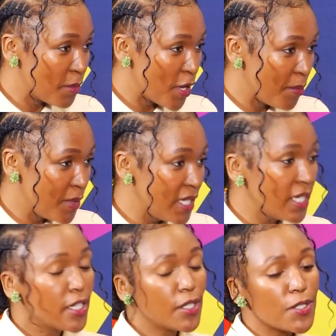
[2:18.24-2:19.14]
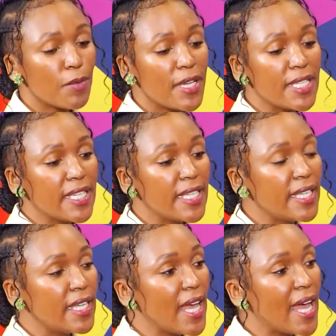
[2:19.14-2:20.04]
Department. So
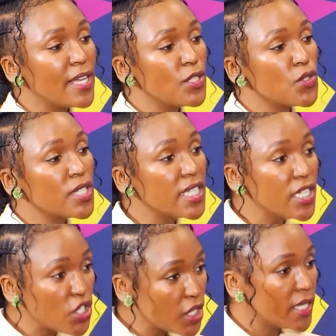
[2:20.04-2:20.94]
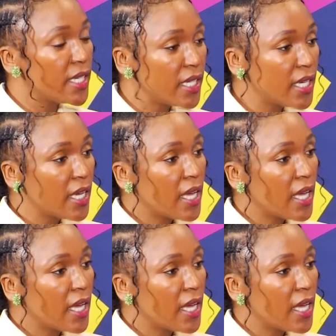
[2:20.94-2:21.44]
basically, I strategically